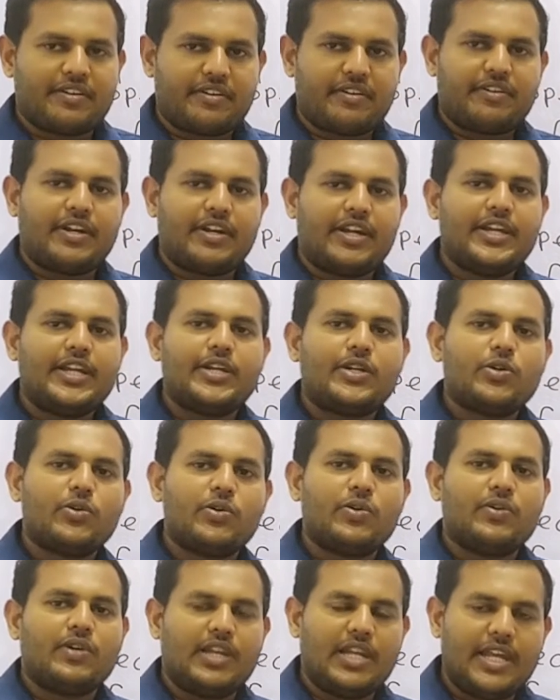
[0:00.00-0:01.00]
ready
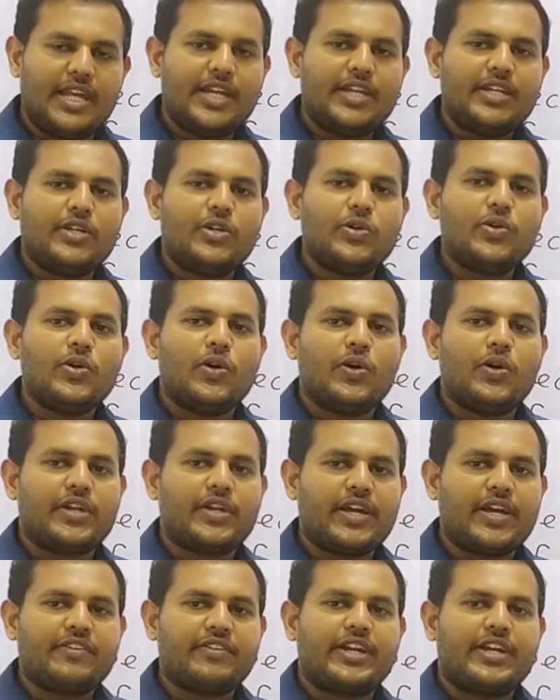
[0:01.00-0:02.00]
to lead you or
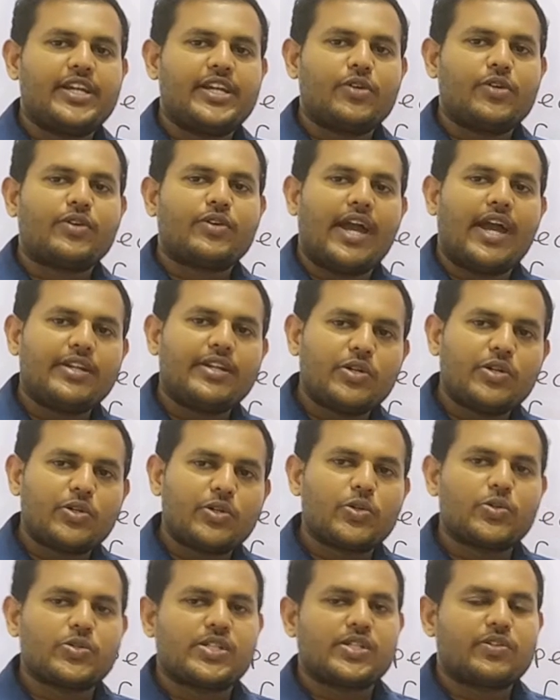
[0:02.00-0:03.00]
ready to guide you to
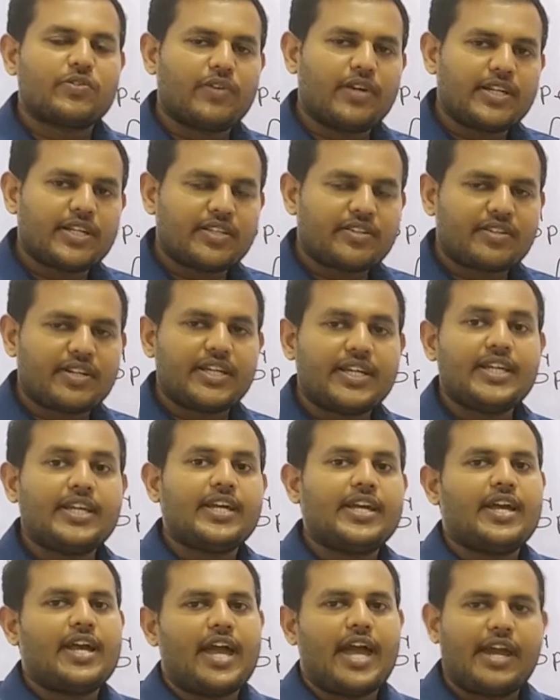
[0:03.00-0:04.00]
2023
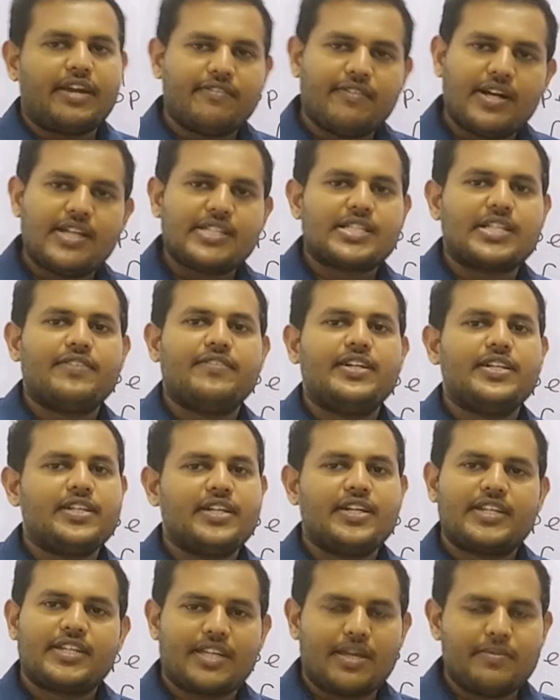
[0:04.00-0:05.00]
advanced level
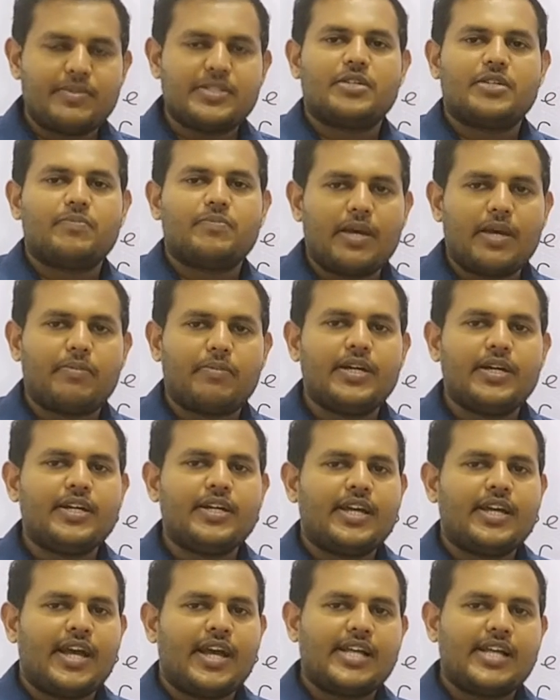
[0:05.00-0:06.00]
chemistry paper
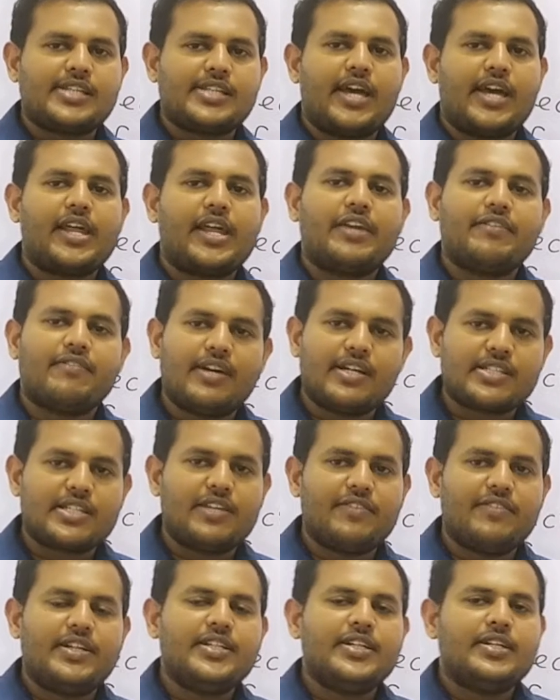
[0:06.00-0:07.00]
as an advanced
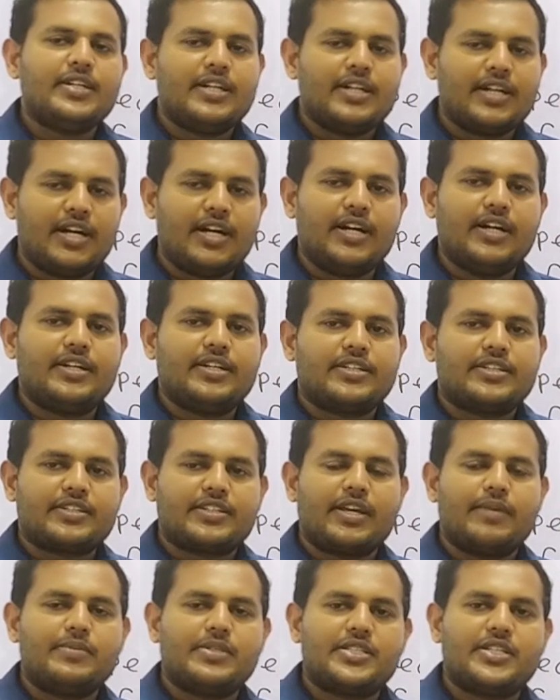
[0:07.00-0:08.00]
level
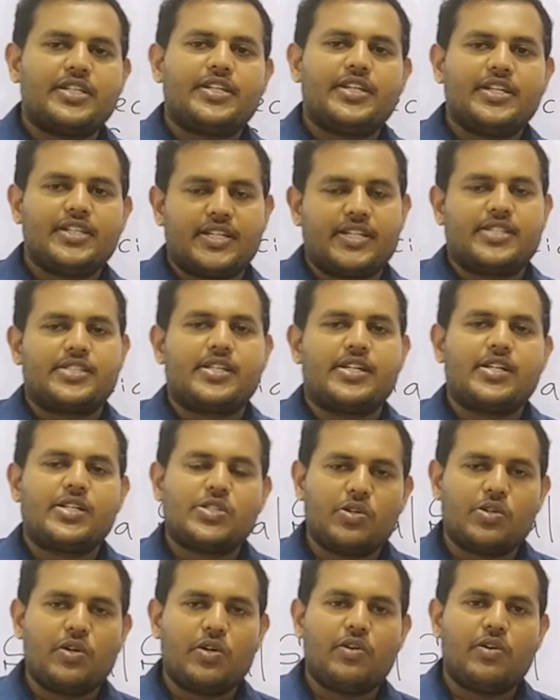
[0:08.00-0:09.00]
chemistry teachers.
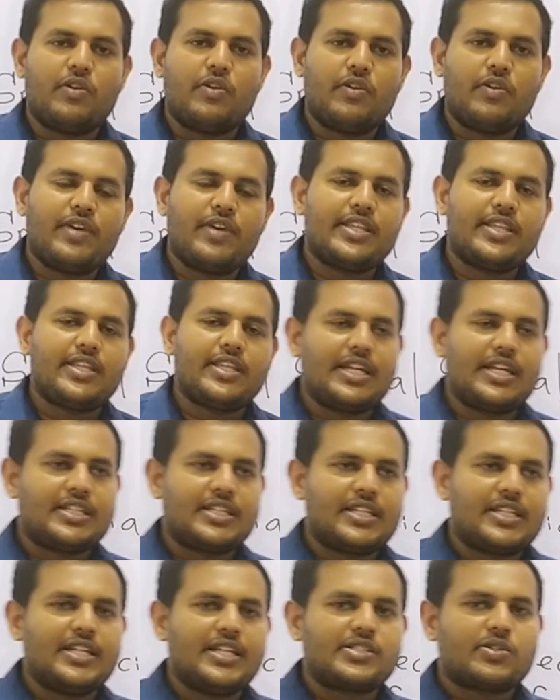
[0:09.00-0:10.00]
So we are the
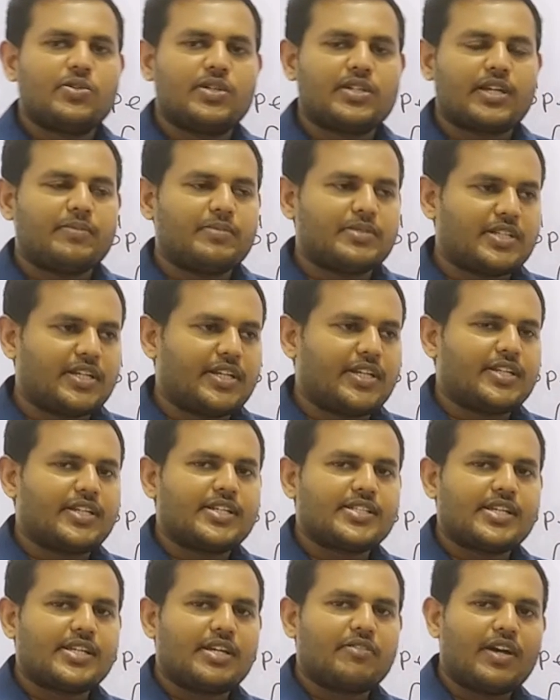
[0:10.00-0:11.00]
national school chemistry
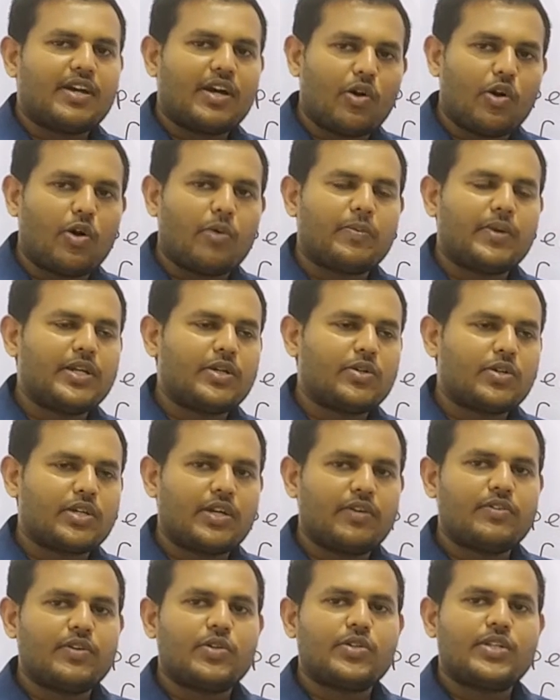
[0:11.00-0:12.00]
teachers and we are hoping to
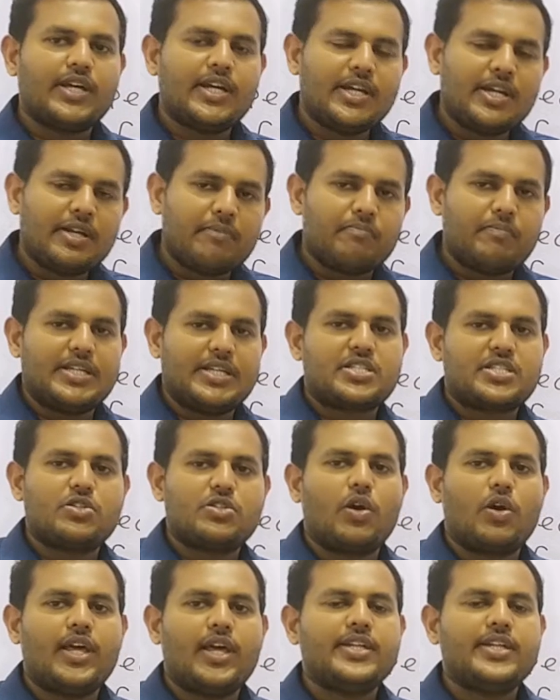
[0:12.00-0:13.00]
give you the best
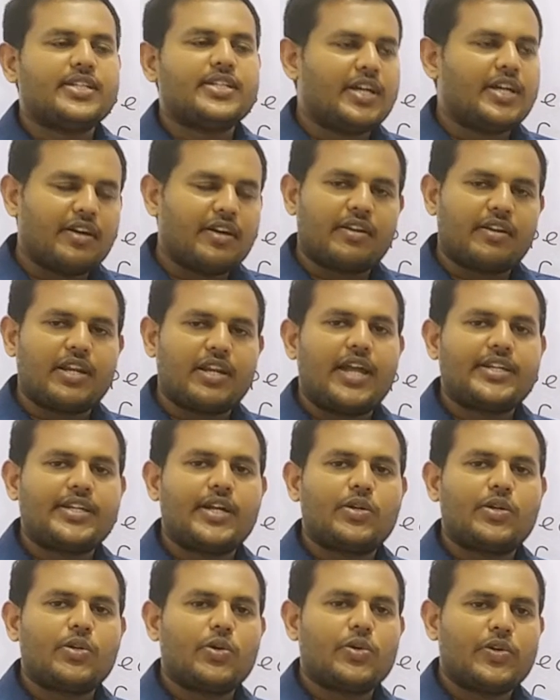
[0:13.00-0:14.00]
knowledge
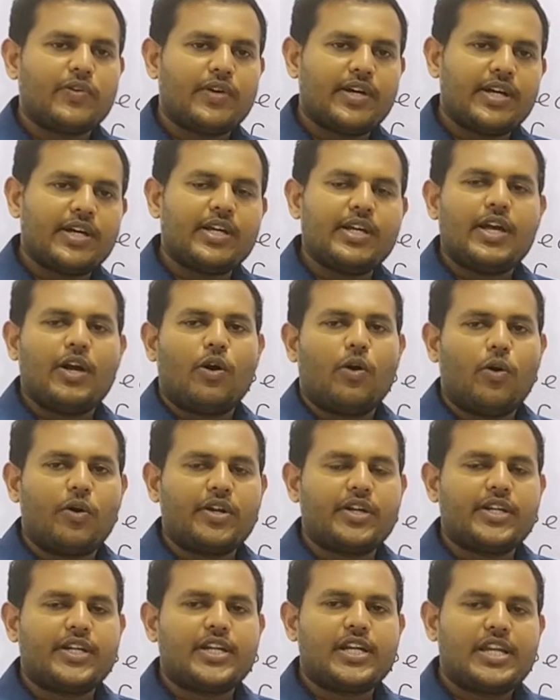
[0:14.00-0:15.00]
related to your
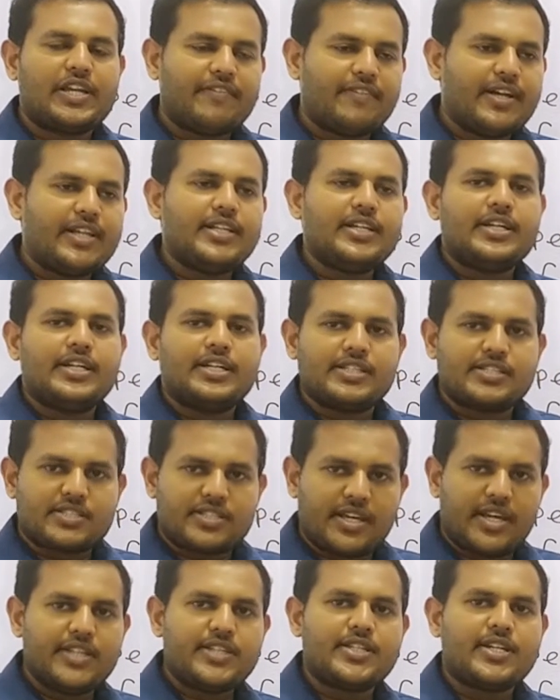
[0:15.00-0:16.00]
ordinary level
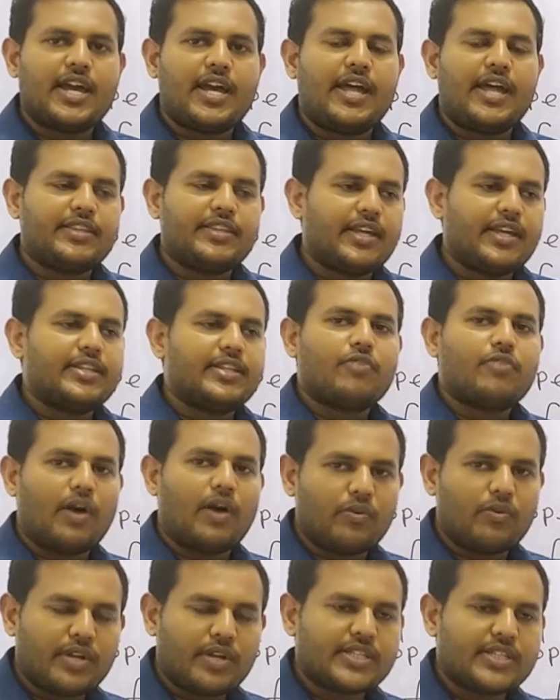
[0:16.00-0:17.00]
stage and then the
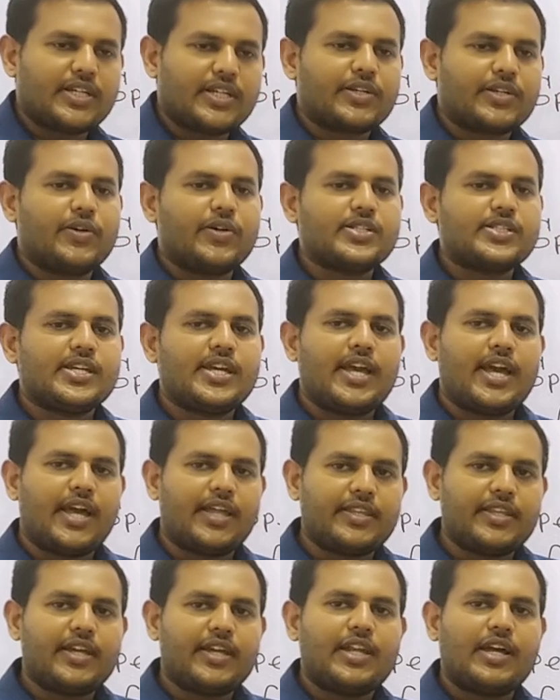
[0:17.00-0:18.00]
foundation course
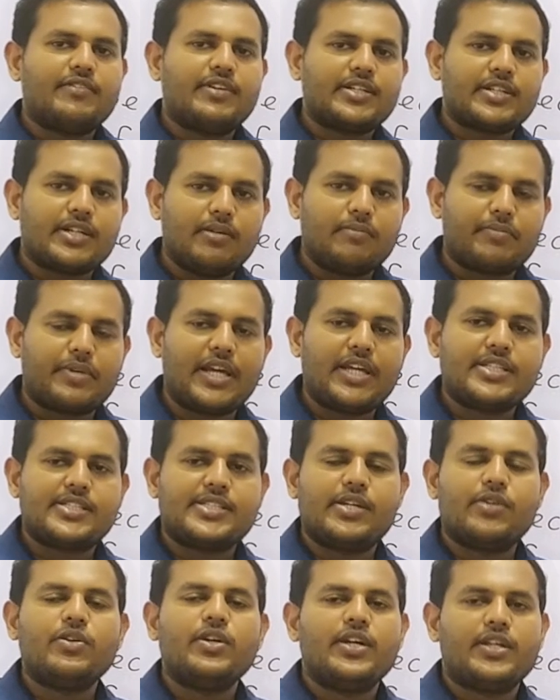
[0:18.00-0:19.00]
and then our
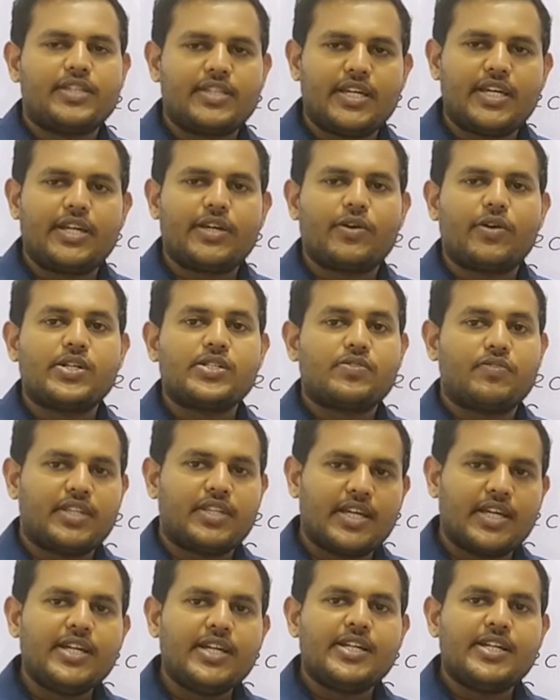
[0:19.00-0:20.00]
comprehensive theory course with
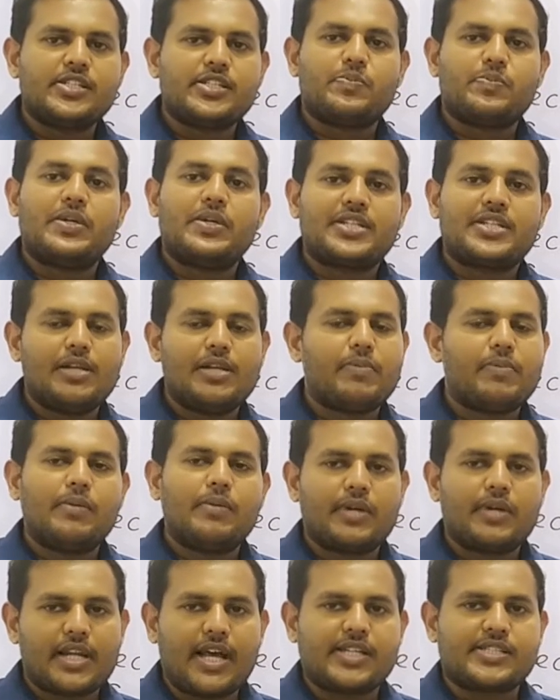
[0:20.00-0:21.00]
a special
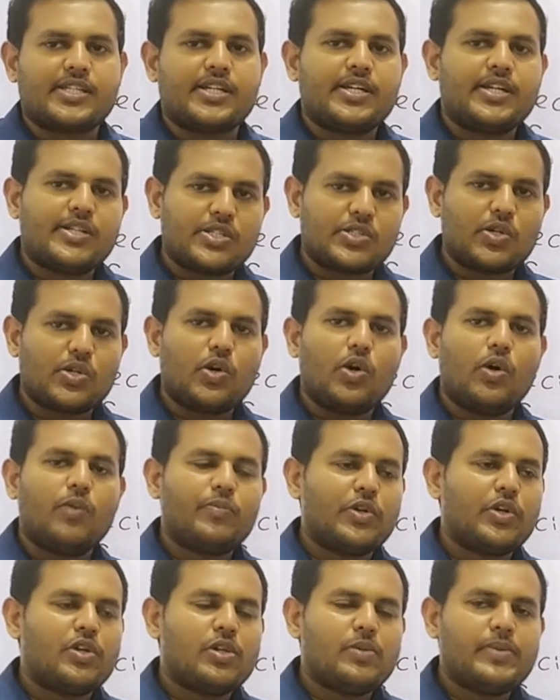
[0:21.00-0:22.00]
paper class. So hope
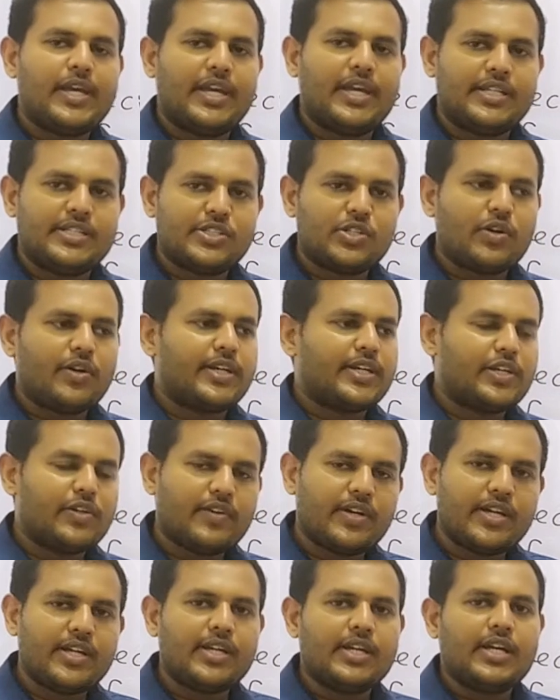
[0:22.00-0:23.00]
you will be enjoying
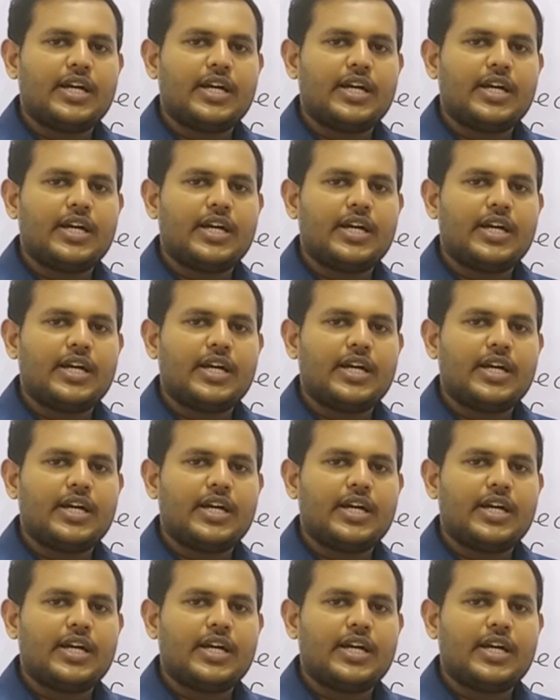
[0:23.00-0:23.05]
your